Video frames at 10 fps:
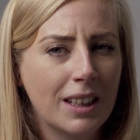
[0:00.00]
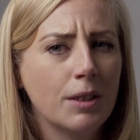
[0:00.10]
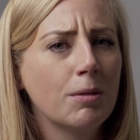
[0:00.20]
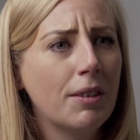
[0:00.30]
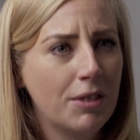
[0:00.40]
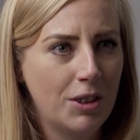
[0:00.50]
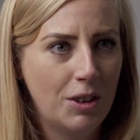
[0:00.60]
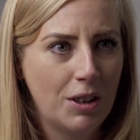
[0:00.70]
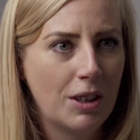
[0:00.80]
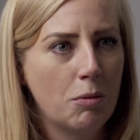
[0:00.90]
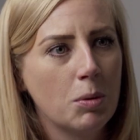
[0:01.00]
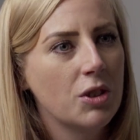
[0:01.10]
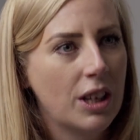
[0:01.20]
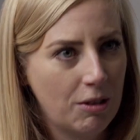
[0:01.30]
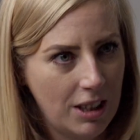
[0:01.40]
and the revenue that they've
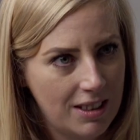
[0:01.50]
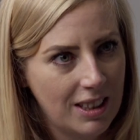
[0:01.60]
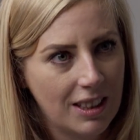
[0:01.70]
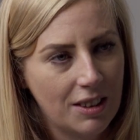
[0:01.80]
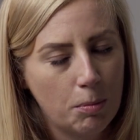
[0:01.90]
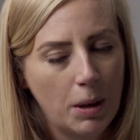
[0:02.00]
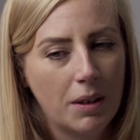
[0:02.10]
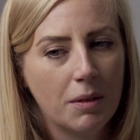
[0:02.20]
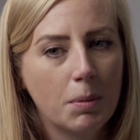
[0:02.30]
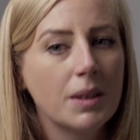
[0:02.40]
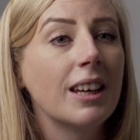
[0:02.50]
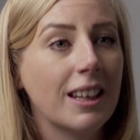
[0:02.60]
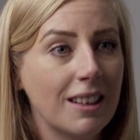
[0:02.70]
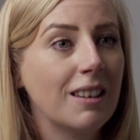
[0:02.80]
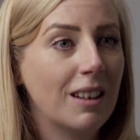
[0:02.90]
been generating has been
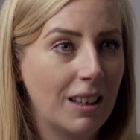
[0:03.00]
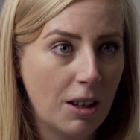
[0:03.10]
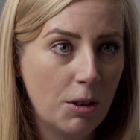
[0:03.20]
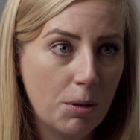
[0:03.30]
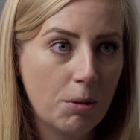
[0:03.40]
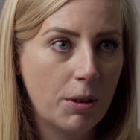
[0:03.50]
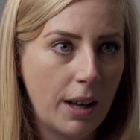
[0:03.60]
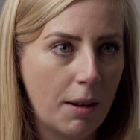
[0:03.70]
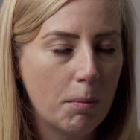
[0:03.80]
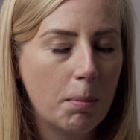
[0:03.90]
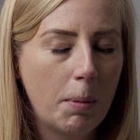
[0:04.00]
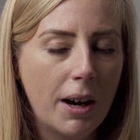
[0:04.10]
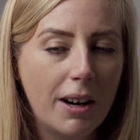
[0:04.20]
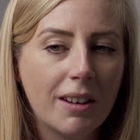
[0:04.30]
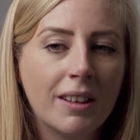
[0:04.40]
particularly low through that
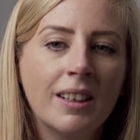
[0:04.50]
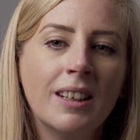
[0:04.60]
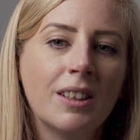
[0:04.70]
part.